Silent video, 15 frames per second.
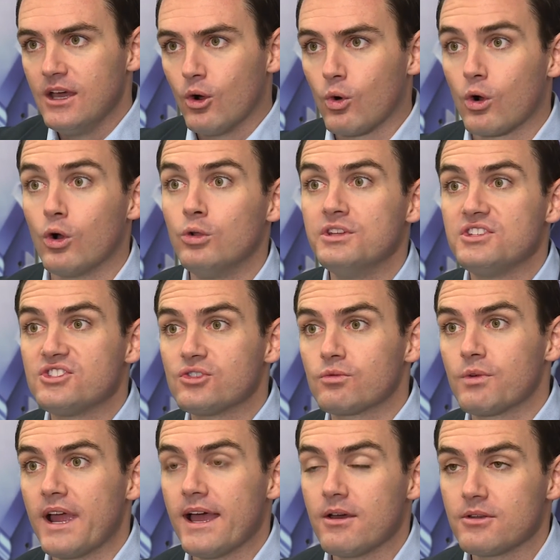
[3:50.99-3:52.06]
or only
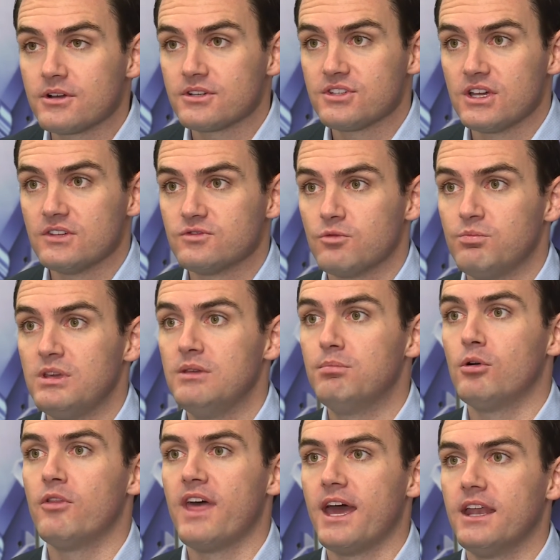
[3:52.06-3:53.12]
surround ourselves with
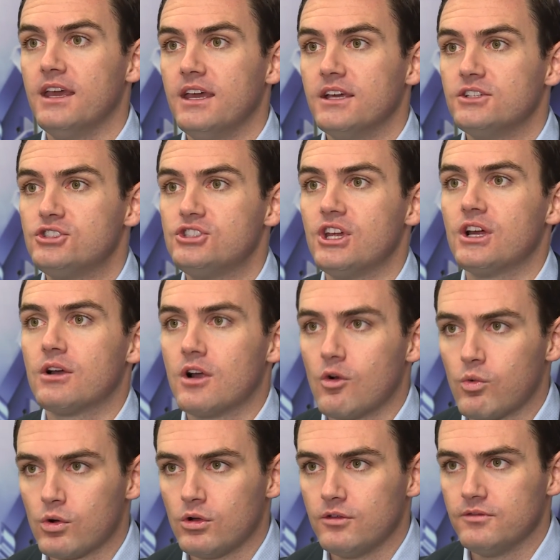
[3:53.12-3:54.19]
people that share our
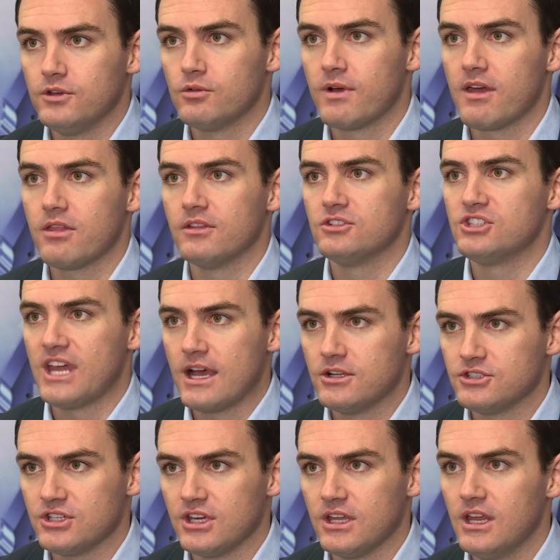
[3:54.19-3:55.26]
worldview rather than
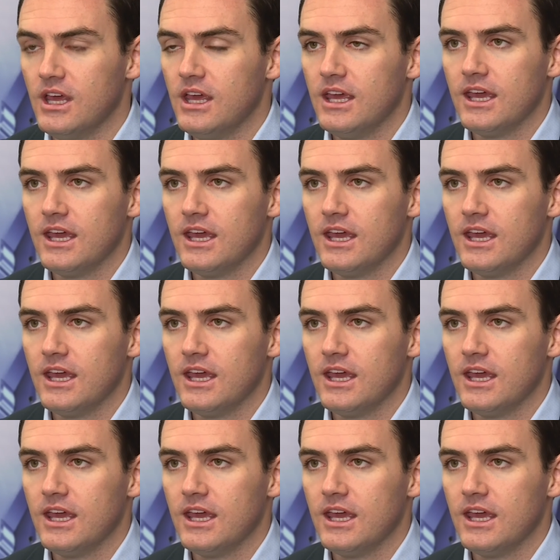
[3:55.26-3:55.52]
challenging it.